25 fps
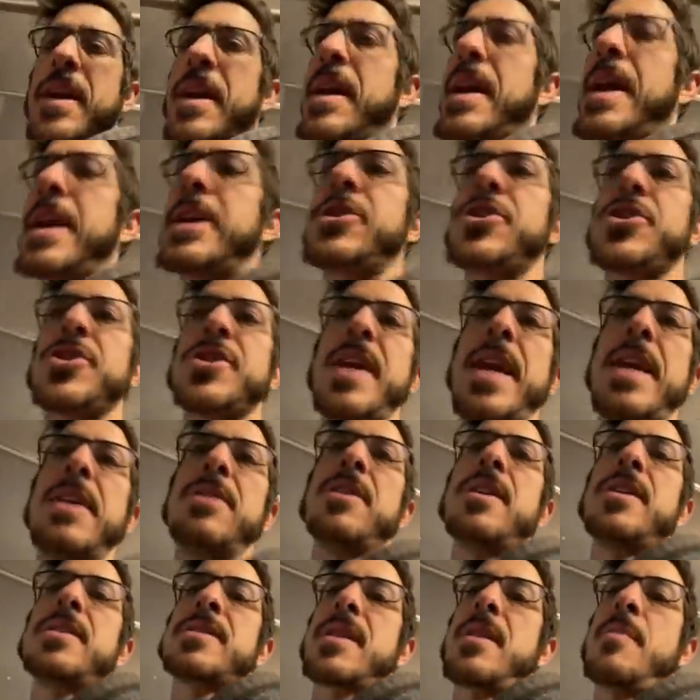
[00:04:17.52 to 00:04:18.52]
gauge
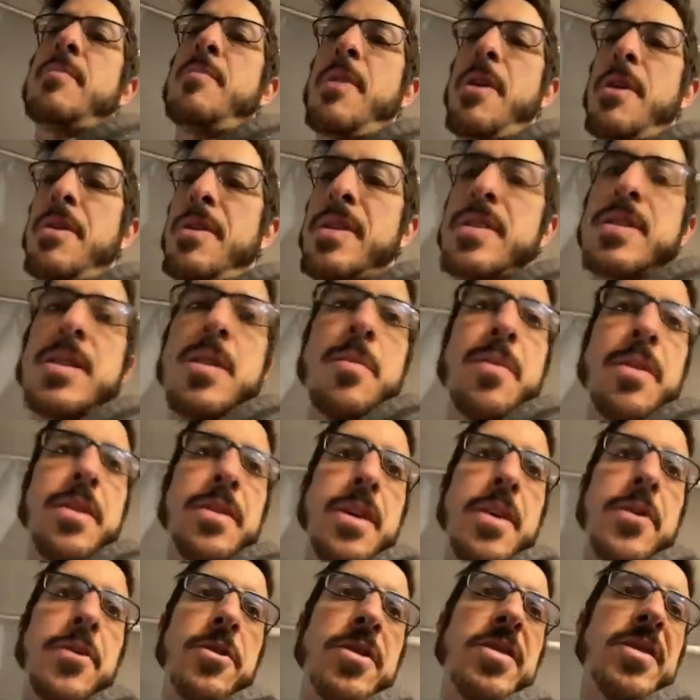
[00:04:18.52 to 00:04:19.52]
stainless compared to some of the
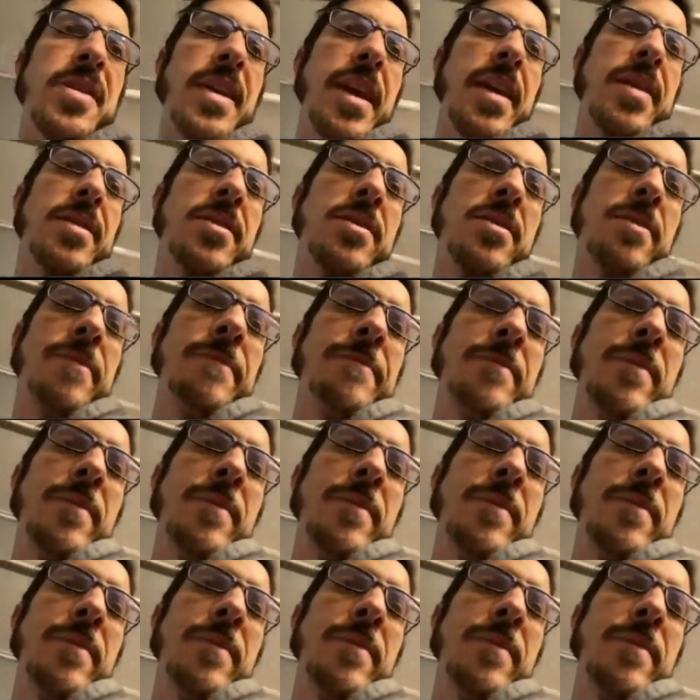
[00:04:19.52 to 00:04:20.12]
other sinks